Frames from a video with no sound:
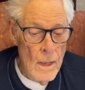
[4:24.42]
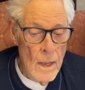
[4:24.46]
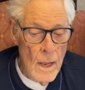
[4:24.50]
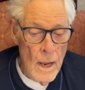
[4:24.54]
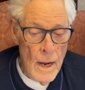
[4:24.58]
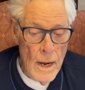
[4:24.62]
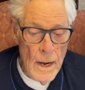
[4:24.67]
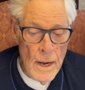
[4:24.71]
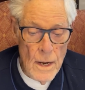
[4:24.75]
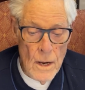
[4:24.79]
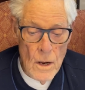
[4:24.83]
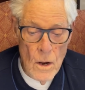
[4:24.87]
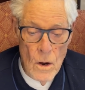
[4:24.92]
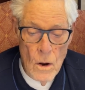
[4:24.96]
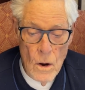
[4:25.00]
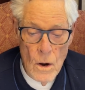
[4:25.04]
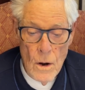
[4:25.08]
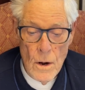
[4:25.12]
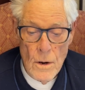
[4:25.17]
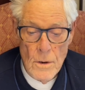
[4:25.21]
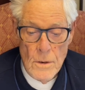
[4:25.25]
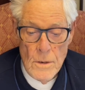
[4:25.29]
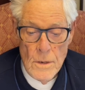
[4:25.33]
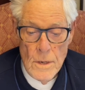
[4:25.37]
A
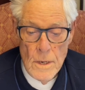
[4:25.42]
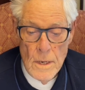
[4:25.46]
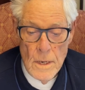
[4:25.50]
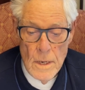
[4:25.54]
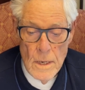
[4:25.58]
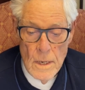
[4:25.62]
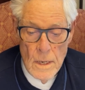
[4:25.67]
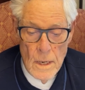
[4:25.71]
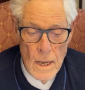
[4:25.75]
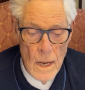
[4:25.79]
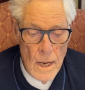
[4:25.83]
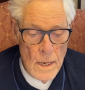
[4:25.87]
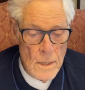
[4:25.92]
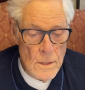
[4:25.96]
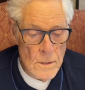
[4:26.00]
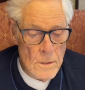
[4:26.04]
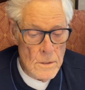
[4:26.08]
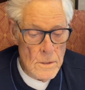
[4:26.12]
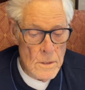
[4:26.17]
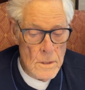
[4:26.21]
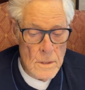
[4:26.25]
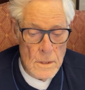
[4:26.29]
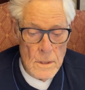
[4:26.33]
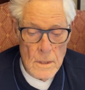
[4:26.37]
hardening
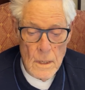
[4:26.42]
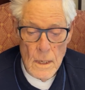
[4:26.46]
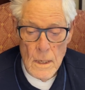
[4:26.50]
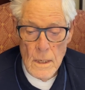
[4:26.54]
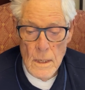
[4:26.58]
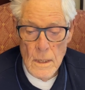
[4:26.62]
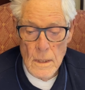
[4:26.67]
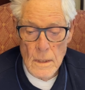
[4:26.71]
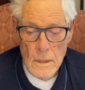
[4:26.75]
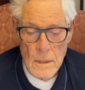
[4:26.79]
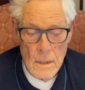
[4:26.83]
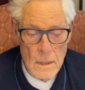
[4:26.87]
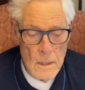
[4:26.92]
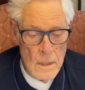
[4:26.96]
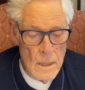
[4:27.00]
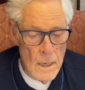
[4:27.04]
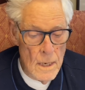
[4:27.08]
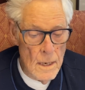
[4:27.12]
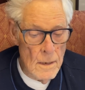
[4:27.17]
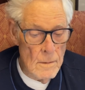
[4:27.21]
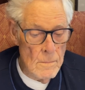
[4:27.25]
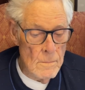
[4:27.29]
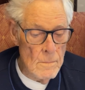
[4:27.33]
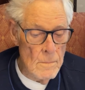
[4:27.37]
has
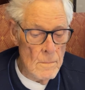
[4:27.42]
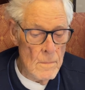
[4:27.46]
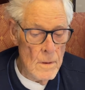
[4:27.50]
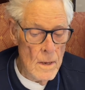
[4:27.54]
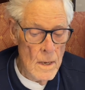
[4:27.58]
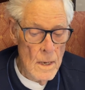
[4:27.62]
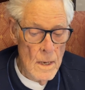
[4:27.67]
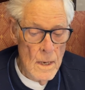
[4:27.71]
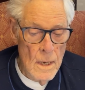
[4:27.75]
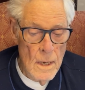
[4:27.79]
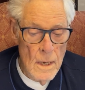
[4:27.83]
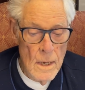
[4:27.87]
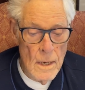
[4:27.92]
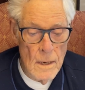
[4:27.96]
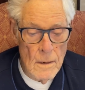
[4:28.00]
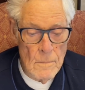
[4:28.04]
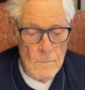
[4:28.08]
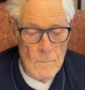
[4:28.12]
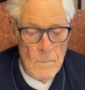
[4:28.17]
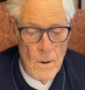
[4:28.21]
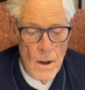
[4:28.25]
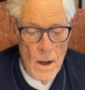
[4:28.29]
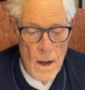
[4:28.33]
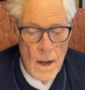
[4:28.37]
come
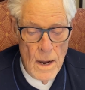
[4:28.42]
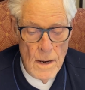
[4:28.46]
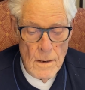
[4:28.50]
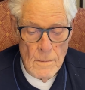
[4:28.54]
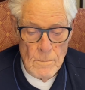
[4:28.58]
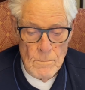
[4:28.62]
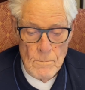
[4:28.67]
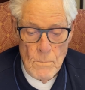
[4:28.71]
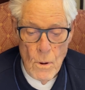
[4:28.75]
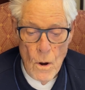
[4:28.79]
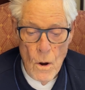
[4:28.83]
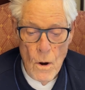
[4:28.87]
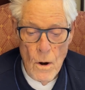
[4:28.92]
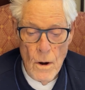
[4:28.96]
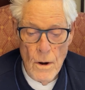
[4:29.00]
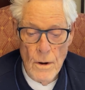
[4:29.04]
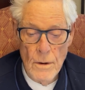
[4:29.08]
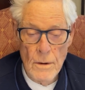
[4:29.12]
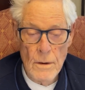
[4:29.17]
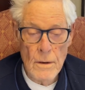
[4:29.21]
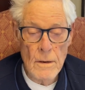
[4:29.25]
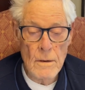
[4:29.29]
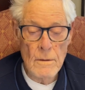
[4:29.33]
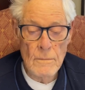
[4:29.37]
upon
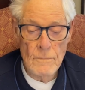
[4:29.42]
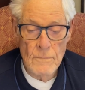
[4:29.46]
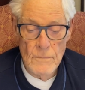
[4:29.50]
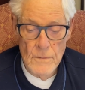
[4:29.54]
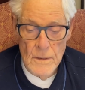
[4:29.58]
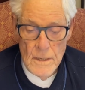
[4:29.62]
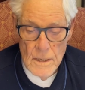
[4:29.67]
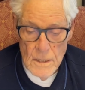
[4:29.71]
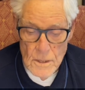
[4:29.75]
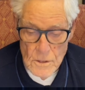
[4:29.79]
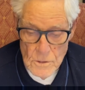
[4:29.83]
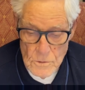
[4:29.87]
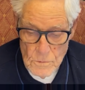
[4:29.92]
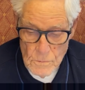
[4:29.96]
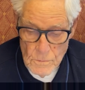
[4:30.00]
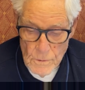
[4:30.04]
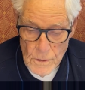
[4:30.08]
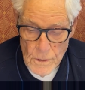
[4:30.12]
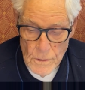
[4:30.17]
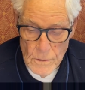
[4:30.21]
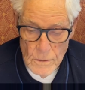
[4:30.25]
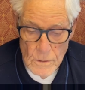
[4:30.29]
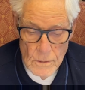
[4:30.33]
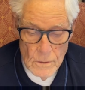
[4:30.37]
part of
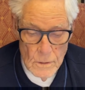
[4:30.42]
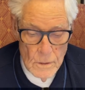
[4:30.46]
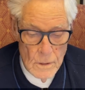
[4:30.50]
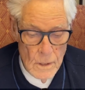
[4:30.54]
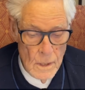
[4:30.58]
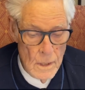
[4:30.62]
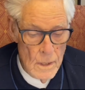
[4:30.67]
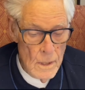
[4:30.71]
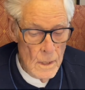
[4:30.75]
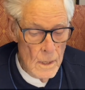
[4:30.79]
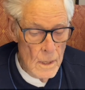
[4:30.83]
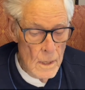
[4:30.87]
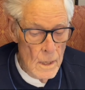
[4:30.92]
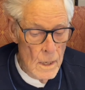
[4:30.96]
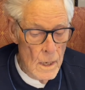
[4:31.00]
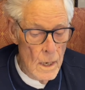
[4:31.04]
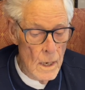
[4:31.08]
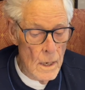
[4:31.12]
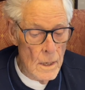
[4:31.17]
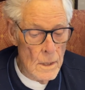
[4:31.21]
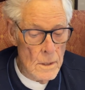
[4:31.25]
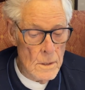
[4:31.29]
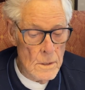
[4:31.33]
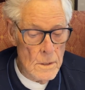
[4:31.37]
Israel
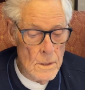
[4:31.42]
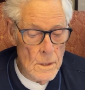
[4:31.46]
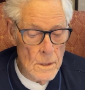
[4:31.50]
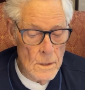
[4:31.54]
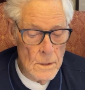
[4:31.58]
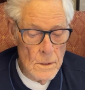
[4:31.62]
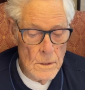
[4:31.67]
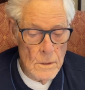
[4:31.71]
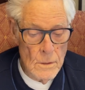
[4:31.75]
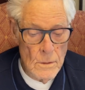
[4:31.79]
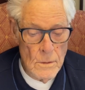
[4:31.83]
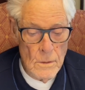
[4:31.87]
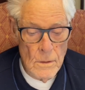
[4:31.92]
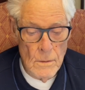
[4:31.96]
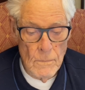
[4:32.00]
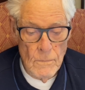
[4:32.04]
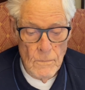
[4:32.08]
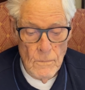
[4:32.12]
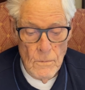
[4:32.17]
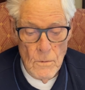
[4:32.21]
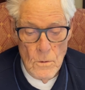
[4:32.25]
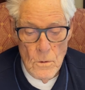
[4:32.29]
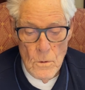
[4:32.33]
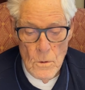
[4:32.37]
until the
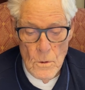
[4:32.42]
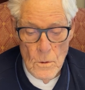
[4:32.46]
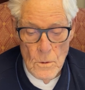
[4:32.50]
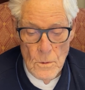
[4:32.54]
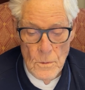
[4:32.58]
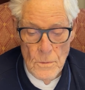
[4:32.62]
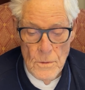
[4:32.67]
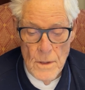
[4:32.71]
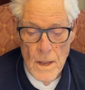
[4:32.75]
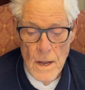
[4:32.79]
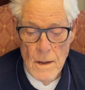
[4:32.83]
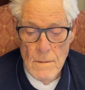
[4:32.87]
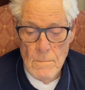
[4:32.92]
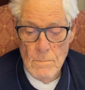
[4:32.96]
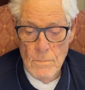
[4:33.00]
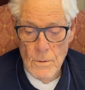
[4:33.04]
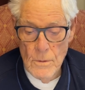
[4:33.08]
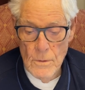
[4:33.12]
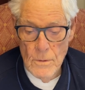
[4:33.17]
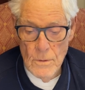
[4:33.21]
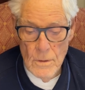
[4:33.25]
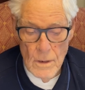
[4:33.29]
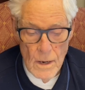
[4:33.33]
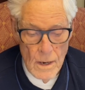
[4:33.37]
full
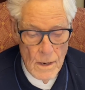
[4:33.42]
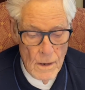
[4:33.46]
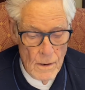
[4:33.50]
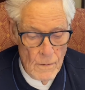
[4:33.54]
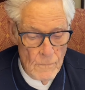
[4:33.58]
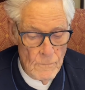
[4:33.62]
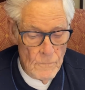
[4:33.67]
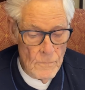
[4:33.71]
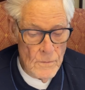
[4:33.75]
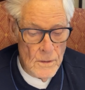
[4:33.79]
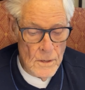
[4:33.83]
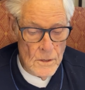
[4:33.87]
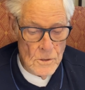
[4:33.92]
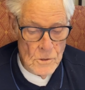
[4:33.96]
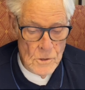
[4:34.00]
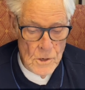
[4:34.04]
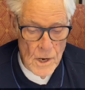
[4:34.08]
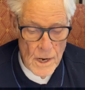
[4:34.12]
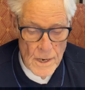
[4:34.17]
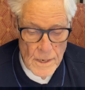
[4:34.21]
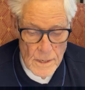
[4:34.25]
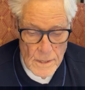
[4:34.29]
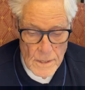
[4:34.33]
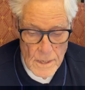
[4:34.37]
number of the
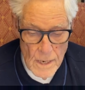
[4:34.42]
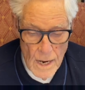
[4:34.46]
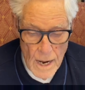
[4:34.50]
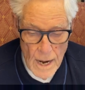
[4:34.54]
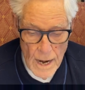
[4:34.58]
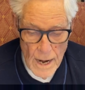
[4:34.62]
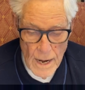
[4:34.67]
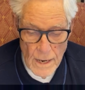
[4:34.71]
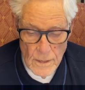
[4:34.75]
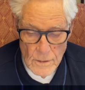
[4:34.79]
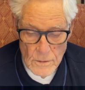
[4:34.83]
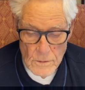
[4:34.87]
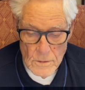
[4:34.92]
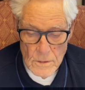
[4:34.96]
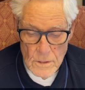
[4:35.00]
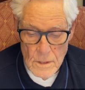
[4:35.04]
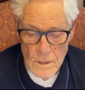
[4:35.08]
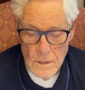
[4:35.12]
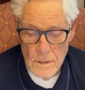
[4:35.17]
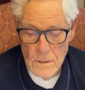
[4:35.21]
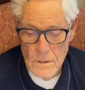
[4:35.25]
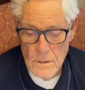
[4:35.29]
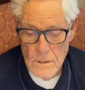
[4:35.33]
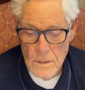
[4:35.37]
Gentiles
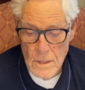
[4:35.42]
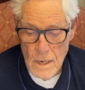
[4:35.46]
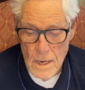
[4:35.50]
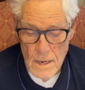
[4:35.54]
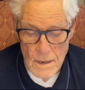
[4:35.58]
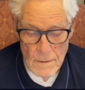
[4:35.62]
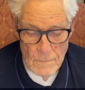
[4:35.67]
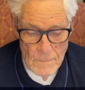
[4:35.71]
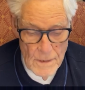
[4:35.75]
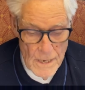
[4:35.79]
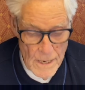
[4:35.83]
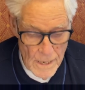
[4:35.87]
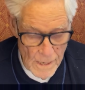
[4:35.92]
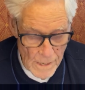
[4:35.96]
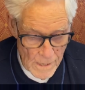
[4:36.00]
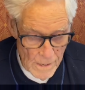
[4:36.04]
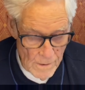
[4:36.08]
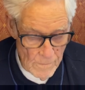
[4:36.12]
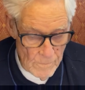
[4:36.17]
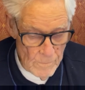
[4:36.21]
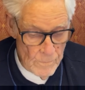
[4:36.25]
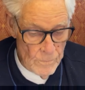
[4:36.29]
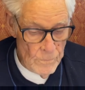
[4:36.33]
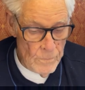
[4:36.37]
has come in.